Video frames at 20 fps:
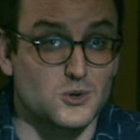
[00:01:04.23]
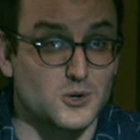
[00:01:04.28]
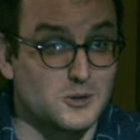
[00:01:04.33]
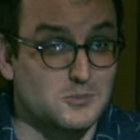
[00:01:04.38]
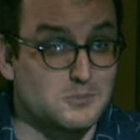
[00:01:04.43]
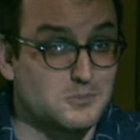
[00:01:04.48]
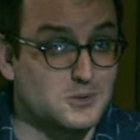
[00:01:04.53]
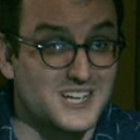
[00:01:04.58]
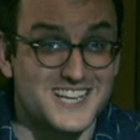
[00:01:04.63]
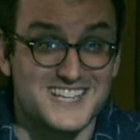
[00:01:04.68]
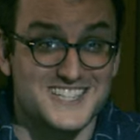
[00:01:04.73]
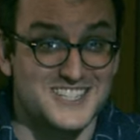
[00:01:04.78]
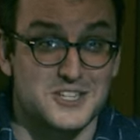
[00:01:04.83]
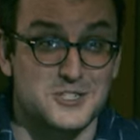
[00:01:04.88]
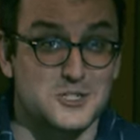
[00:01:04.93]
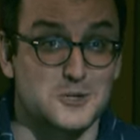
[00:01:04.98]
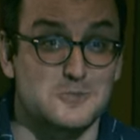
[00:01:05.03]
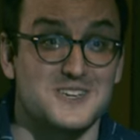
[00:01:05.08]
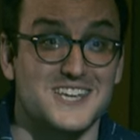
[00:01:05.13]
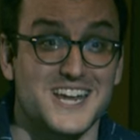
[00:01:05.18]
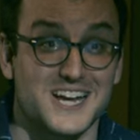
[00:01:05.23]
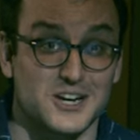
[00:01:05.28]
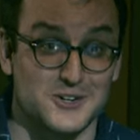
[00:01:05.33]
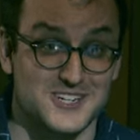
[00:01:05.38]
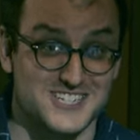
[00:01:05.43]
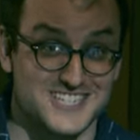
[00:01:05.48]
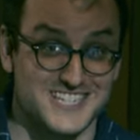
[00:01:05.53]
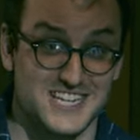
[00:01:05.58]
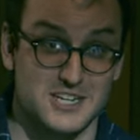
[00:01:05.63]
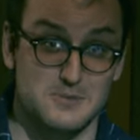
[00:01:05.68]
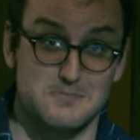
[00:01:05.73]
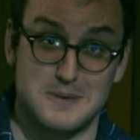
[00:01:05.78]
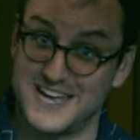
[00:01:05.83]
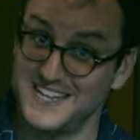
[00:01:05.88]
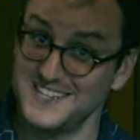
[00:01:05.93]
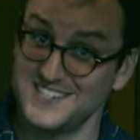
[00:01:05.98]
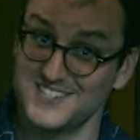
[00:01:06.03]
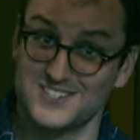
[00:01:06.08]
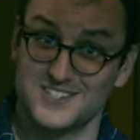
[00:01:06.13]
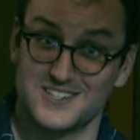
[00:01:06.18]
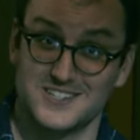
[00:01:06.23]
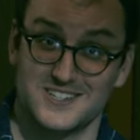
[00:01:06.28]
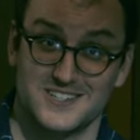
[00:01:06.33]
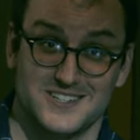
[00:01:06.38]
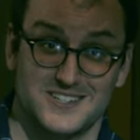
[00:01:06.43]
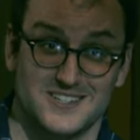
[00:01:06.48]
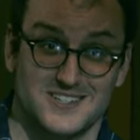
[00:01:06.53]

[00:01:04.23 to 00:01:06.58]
or placing some guaranteed bets?